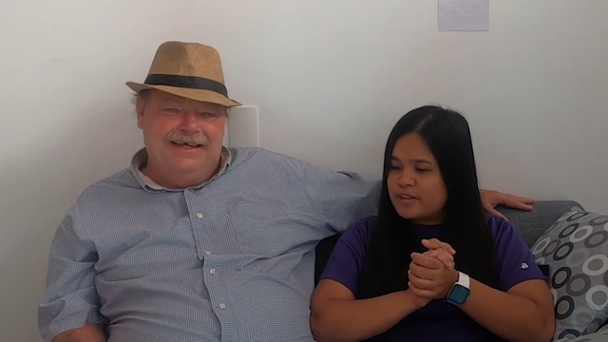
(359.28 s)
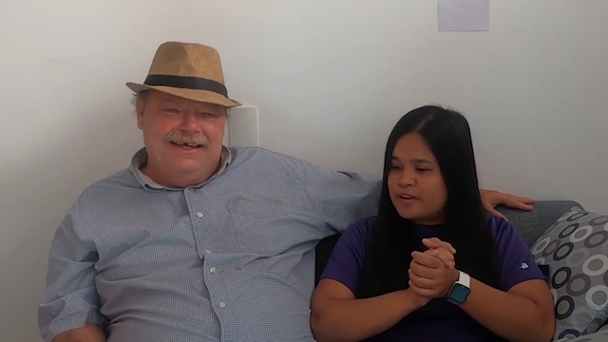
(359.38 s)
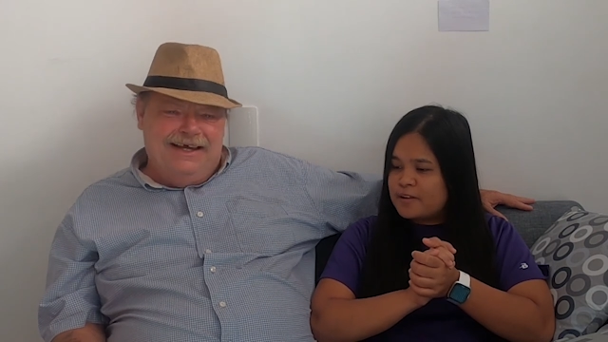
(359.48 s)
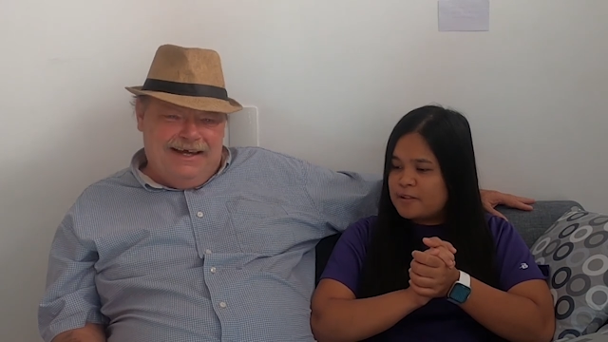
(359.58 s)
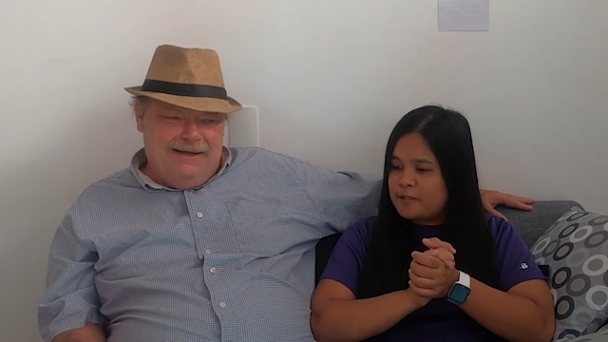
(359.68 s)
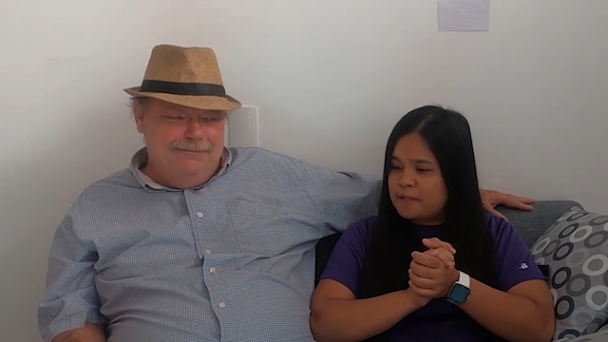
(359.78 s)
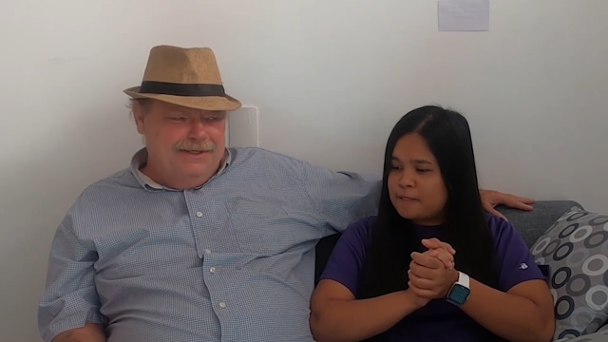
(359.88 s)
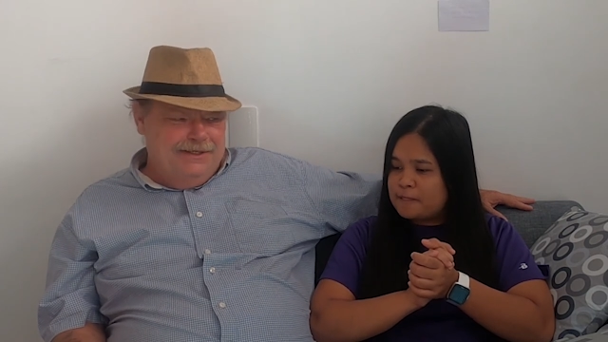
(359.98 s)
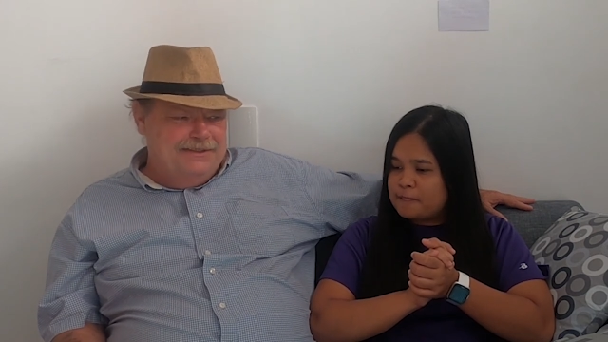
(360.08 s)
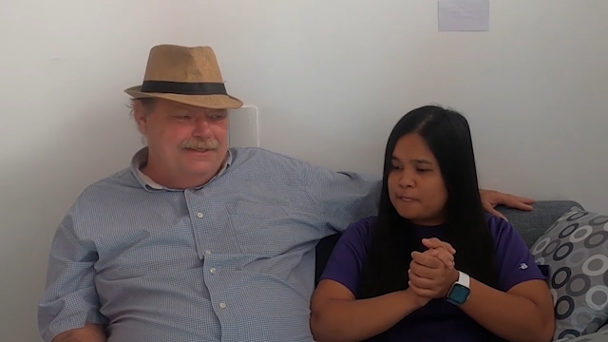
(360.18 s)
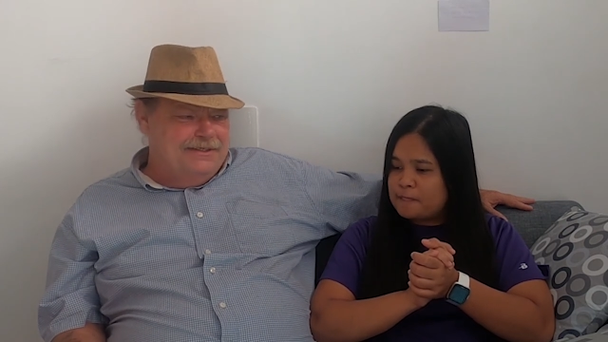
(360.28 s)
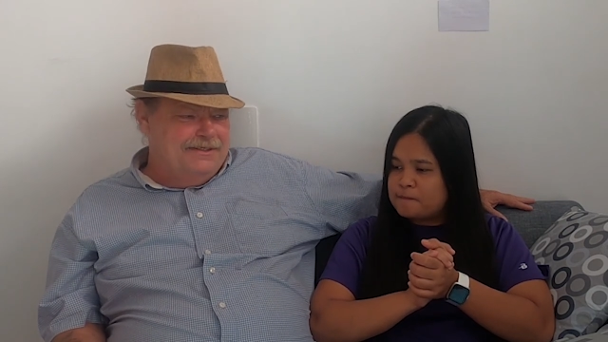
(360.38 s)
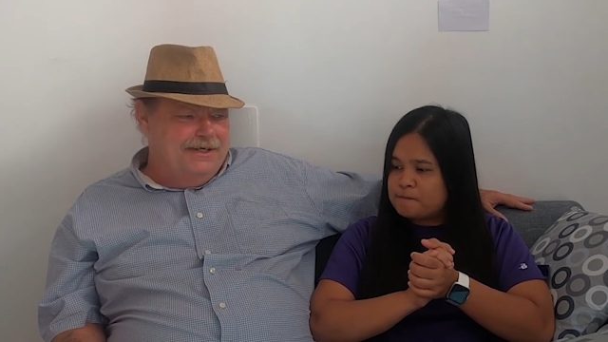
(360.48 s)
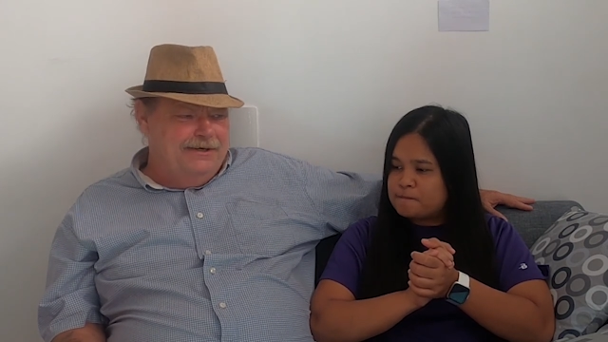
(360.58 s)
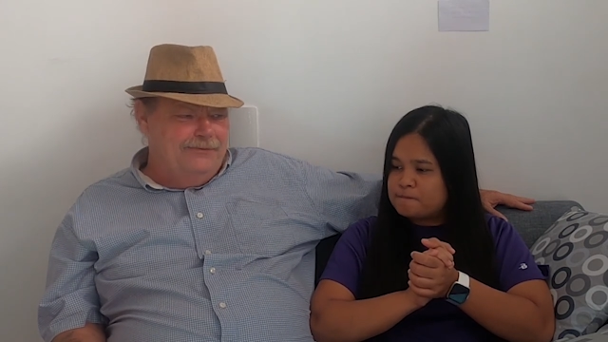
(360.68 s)
Speaker 1: yeah. I'm thinking
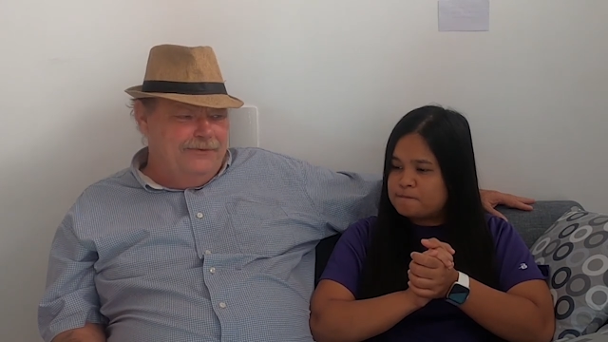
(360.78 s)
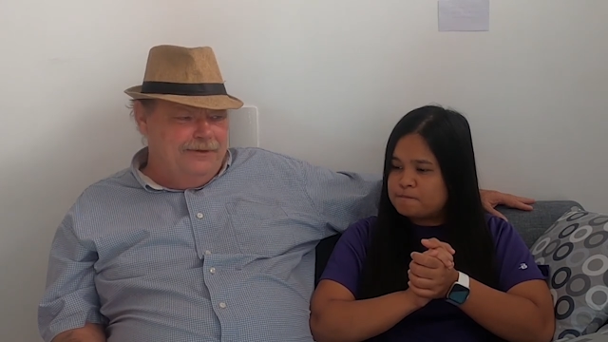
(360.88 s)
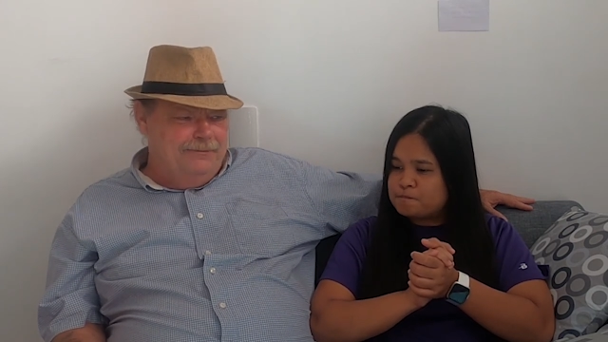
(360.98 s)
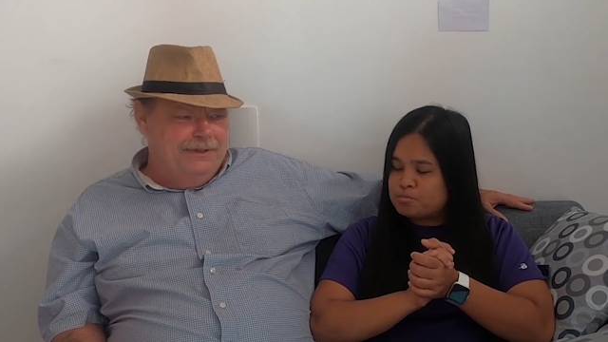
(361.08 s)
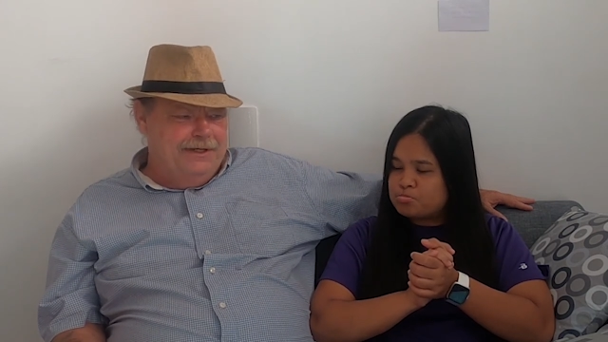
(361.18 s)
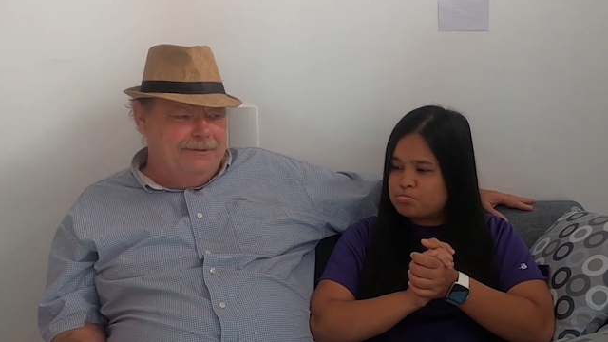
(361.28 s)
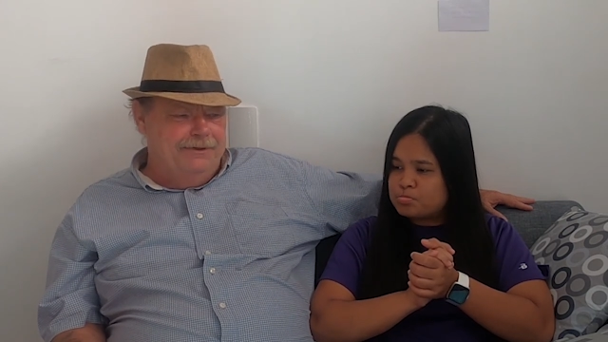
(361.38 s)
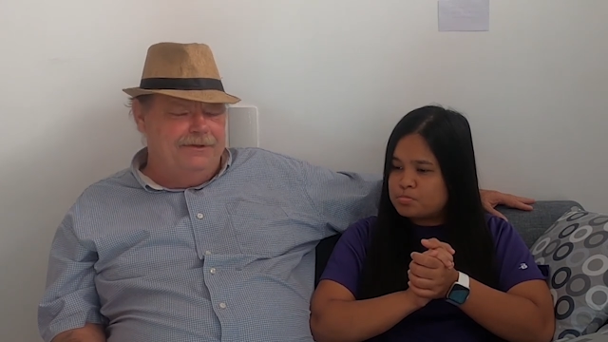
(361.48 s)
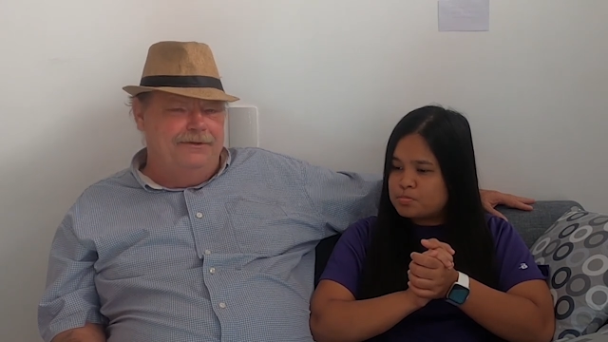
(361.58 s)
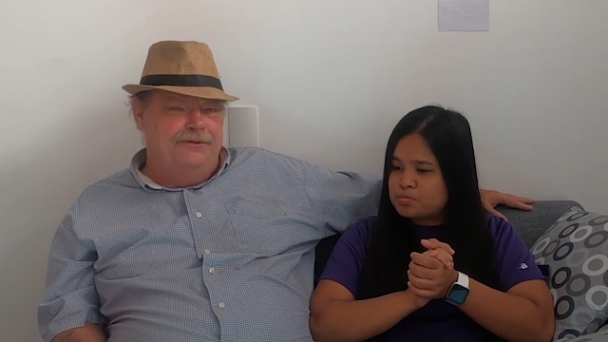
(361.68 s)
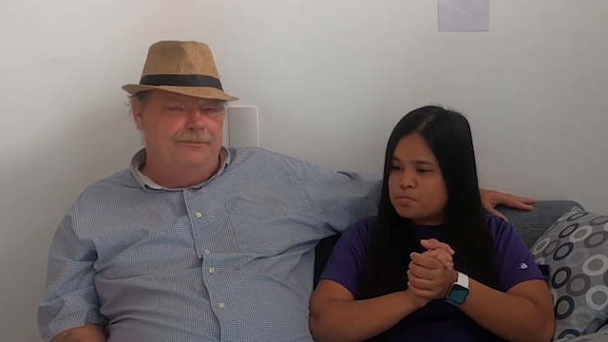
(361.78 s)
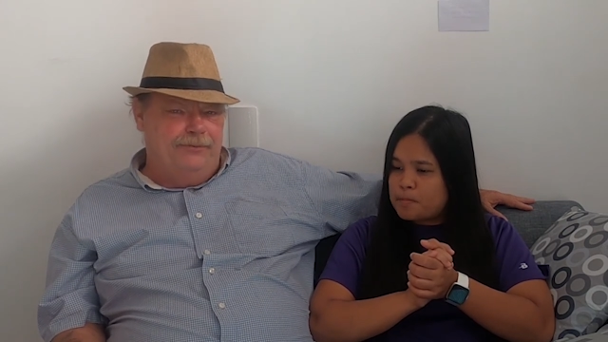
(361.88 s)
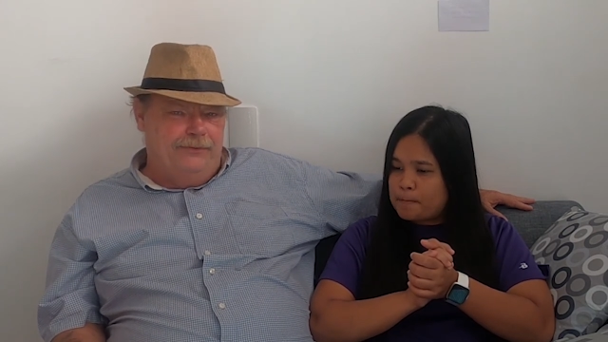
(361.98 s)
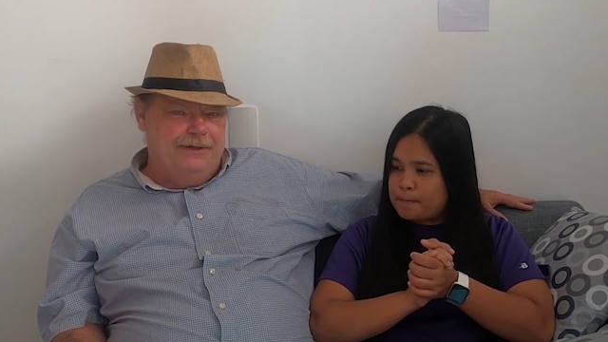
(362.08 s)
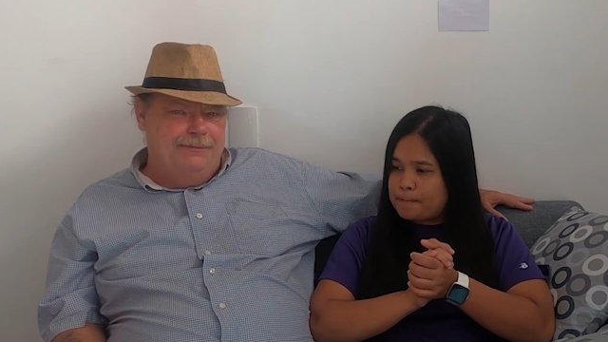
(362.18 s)
Sunshine will be able to do
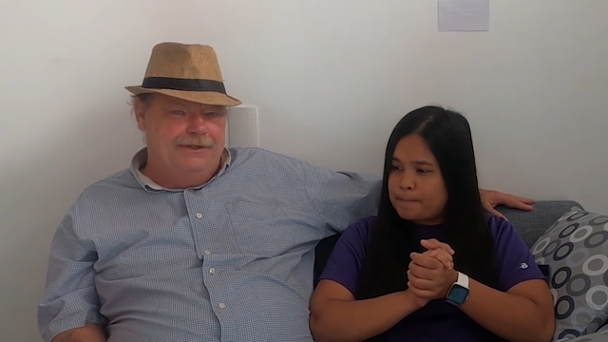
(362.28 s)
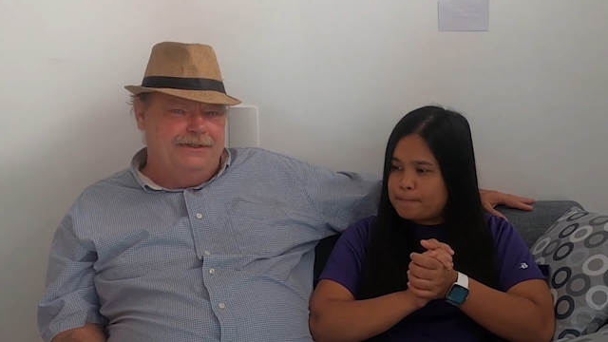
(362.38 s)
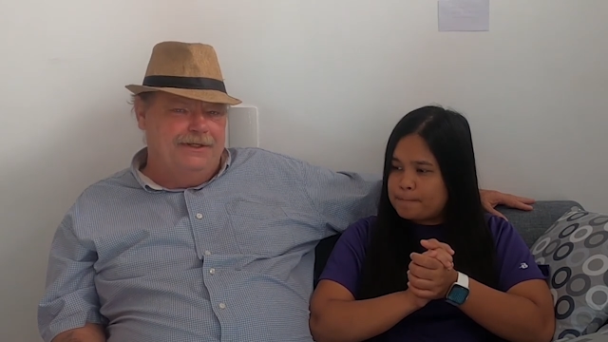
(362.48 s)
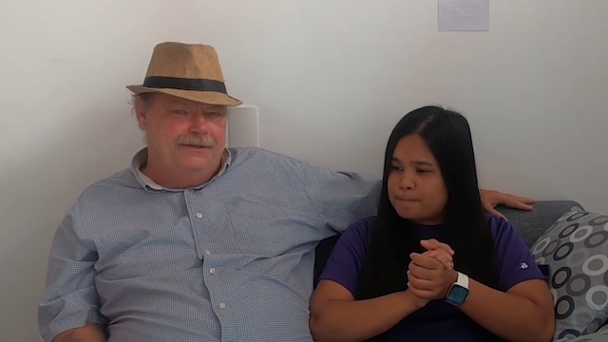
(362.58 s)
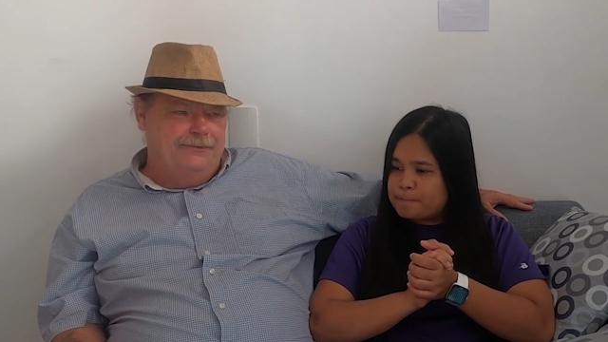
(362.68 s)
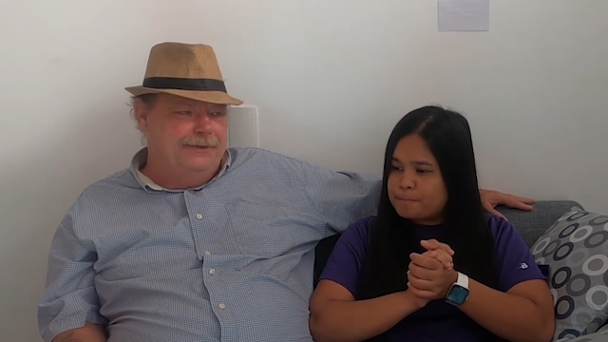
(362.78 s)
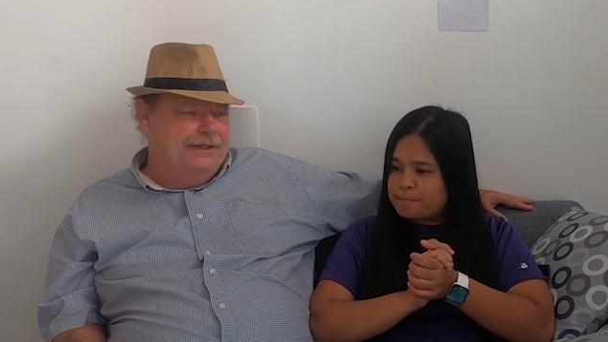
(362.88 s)
pretty much anything we